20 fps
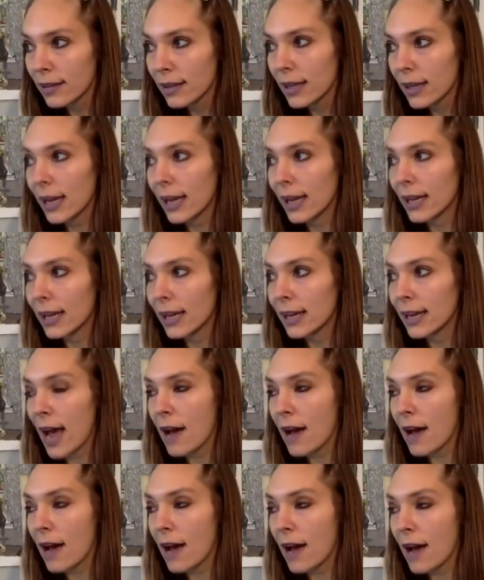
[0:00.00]
and
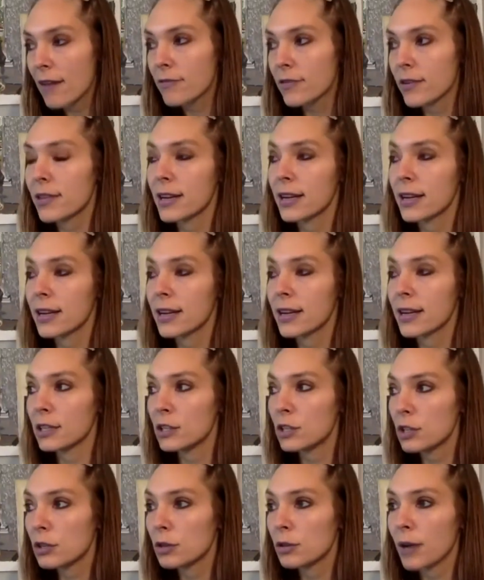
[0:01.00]
everything I do,
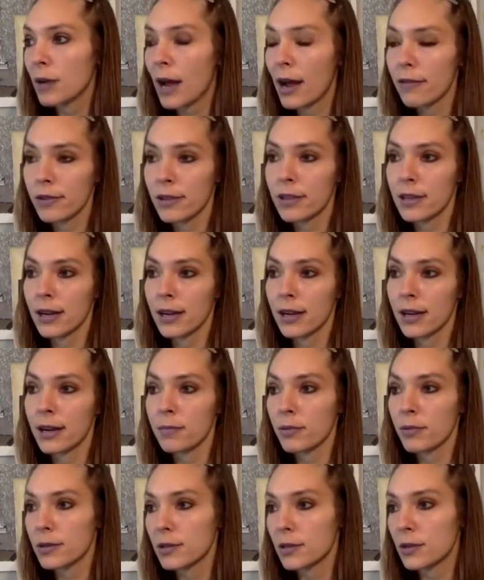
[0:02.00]
everything I
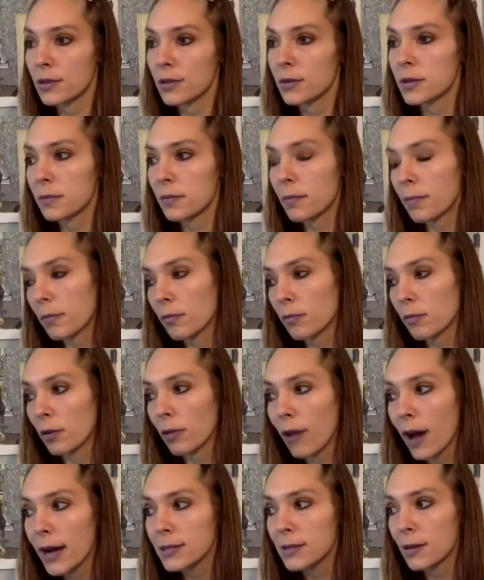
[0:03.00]
produce relies on
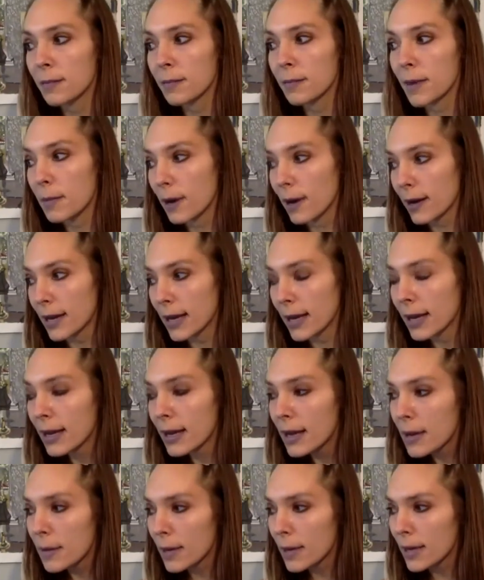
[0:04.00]
my body. But
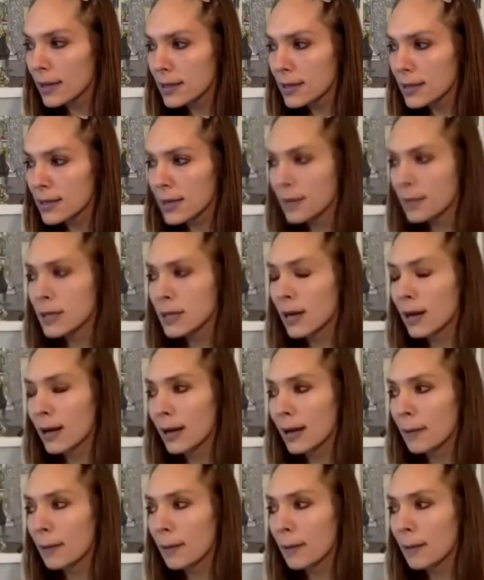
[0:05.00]
at the same time,